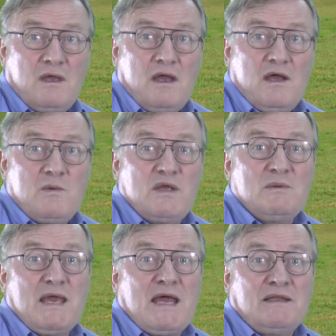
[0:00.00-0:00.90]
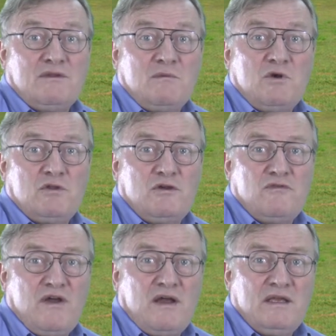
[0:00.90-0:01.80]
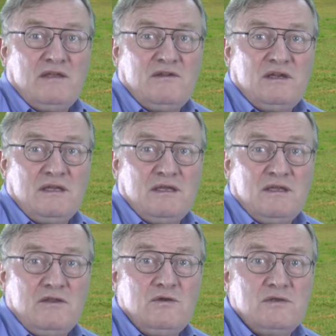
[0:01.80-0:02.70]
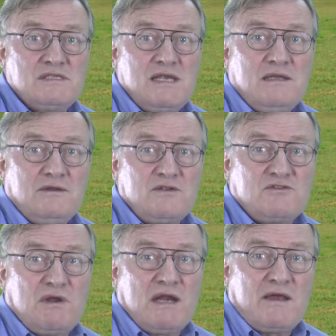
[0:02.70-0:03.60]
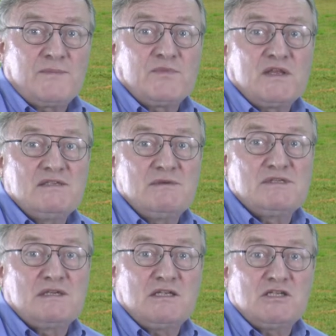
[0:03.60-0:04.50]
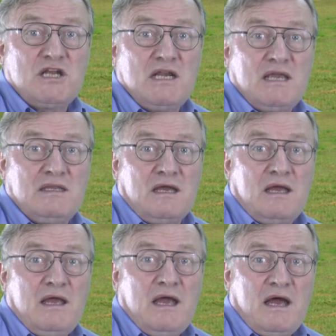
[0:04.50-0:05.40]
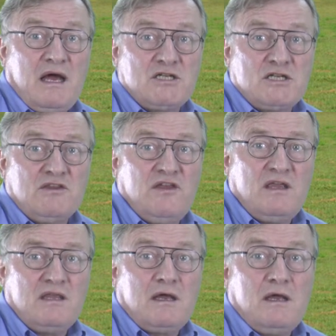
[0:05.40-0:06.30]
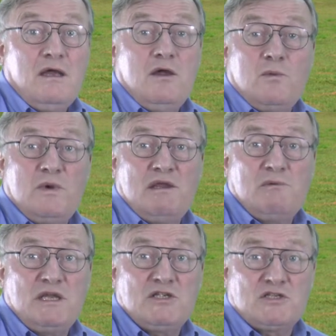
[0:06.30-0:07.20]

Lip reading: When we add Moldova, Italy, New Zealand, Australia, Switzerland, Chile and Argentina, we reach